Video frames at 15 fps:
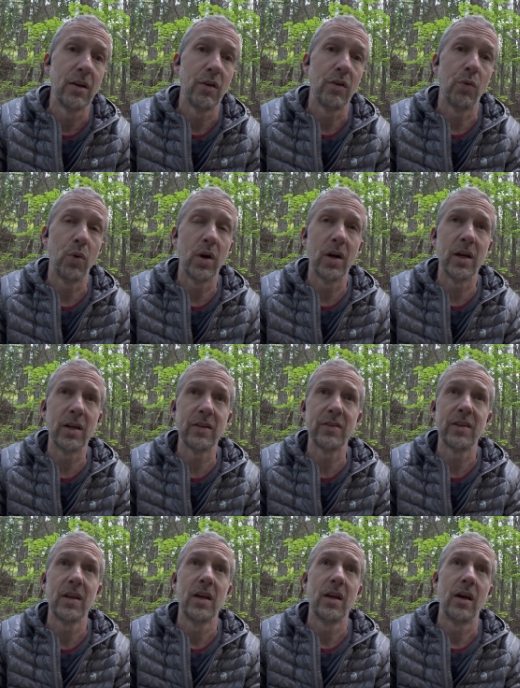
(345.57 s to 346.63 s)
was
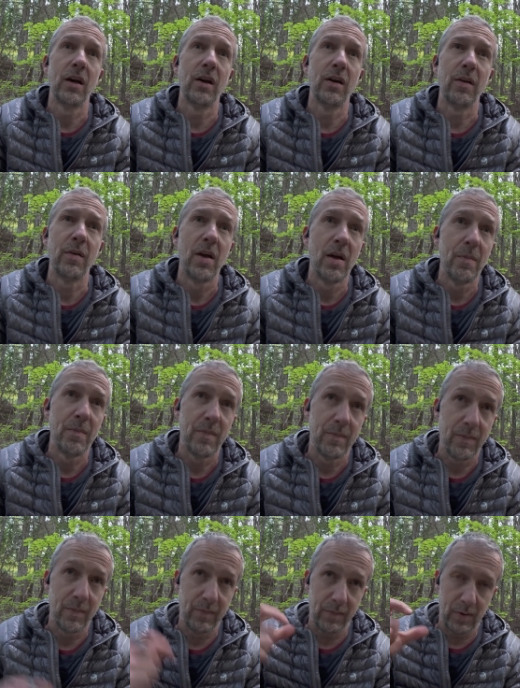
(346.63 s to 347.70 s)

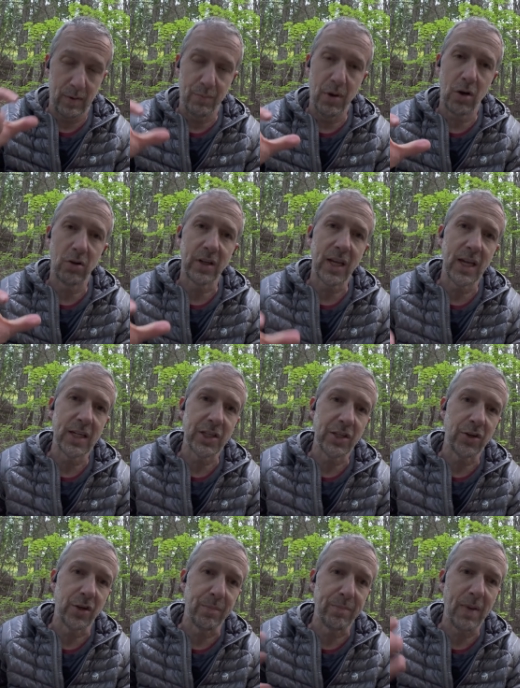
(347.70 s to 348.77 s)
a bottle cage that
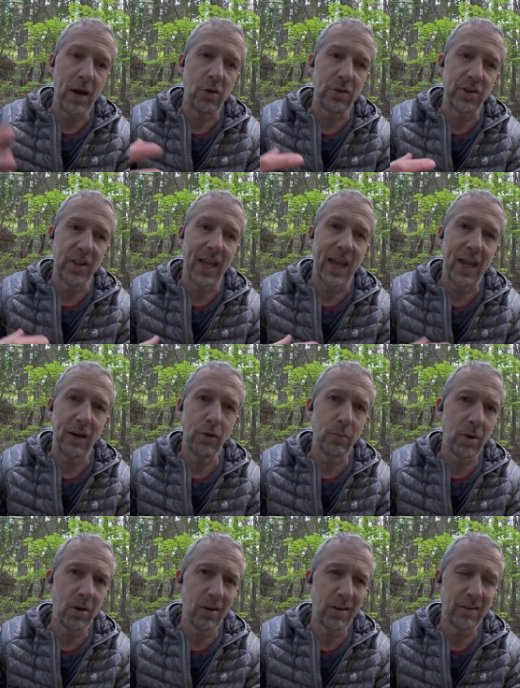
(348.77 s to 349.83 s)
you can mount to the
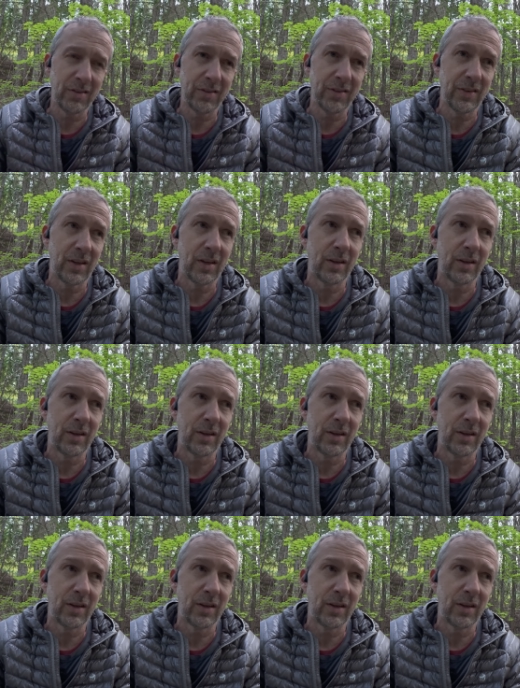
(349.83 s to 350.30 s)
handlebars.